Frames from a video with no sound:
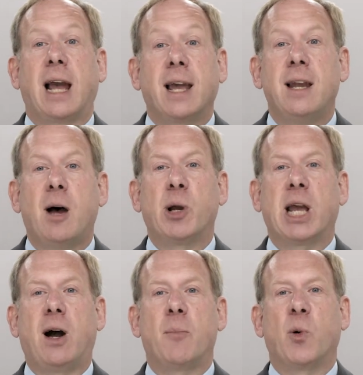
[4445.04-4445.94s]

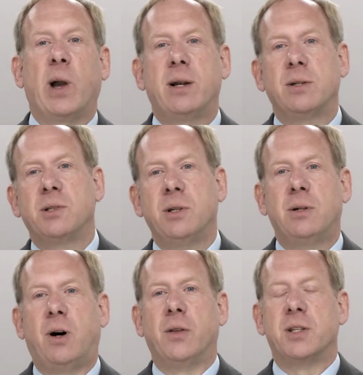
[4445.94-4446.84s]
economic operators,
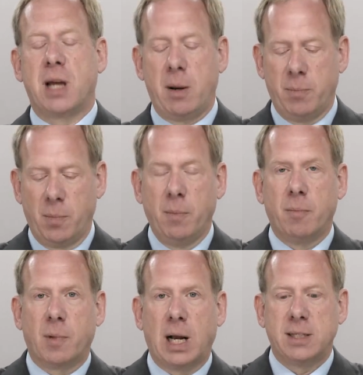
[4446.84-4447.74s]
all the same
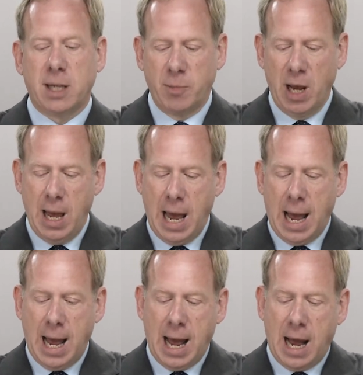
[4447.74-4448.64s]
concept,
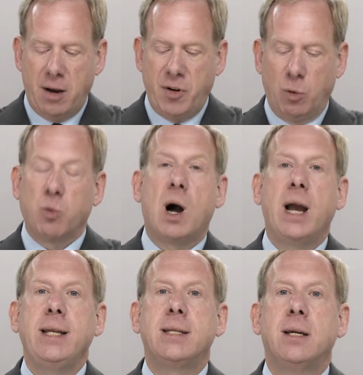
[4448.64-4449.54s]
have a
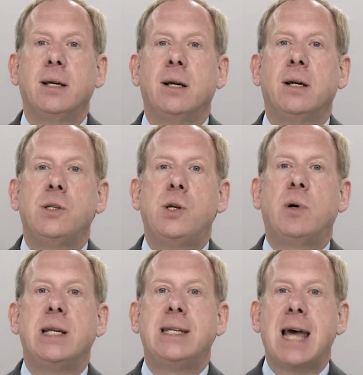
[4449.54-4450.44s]
right
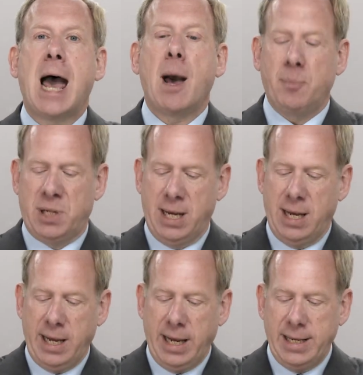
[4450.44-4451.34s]
to adapt
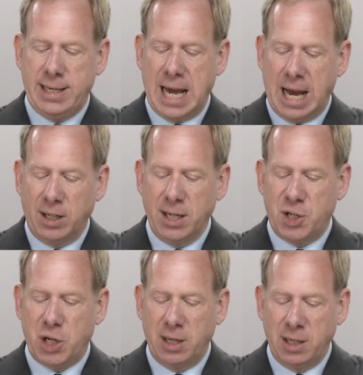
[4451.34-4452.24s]

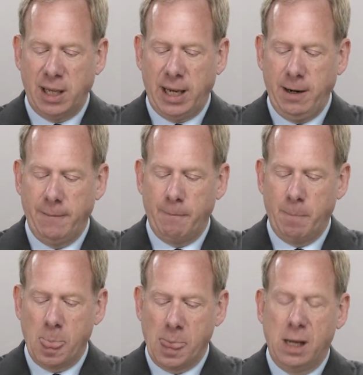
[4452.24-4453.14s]
intelligently
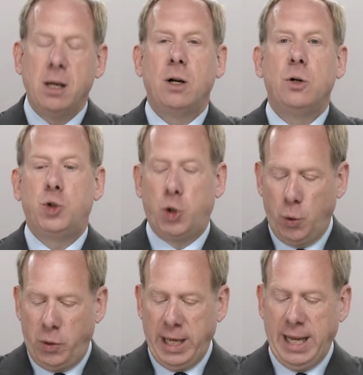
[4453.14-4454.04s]

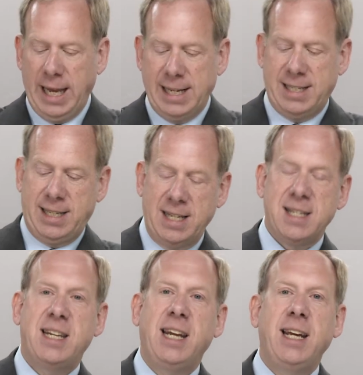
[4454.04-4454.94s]
to the
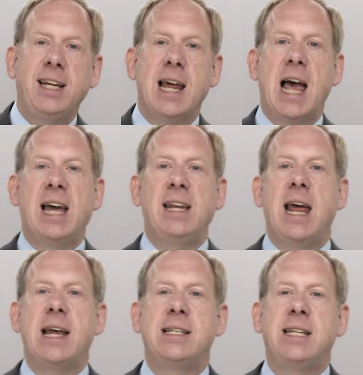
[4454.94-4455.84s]
existing and
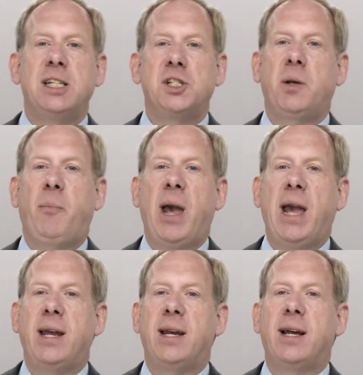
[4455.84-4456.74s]

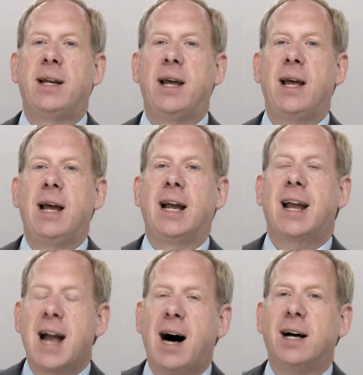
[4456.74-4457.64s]
anticipated
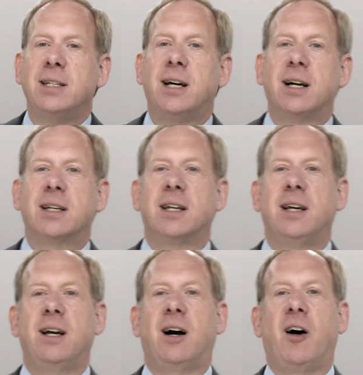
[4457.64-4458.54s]
conduct
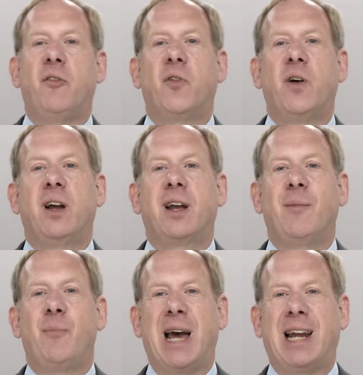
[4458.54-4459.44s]
of
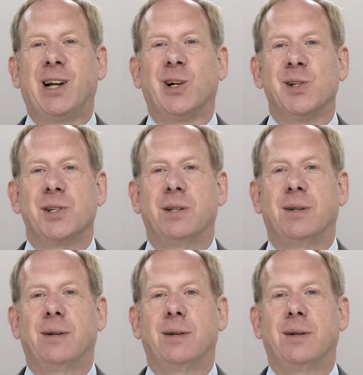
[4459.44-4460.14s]
competitors.